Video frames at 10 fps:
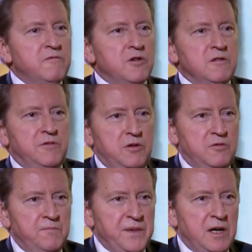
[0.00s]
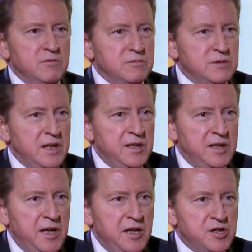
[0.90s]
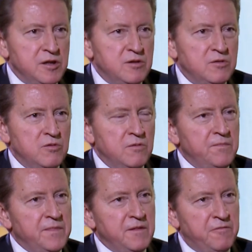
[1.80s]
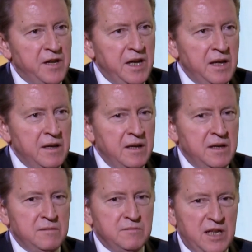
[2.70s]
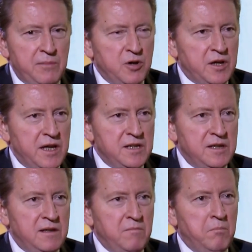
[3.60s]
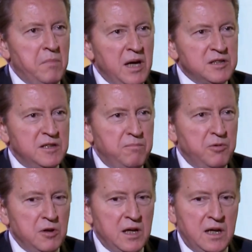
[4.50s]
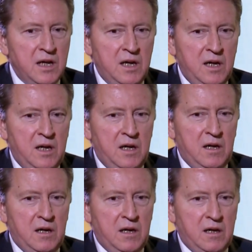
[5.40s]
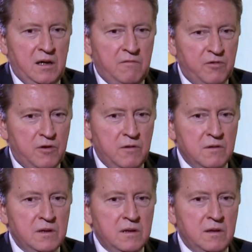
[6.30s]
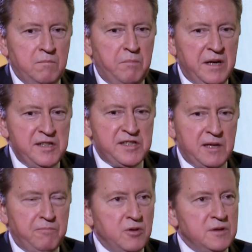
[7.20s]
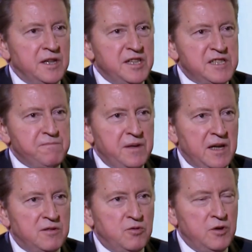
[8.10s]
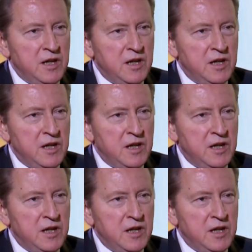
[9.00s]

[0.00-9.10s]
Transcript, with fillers: worldview, our dedication to free, democratic, multipolar uh, world based upon respect to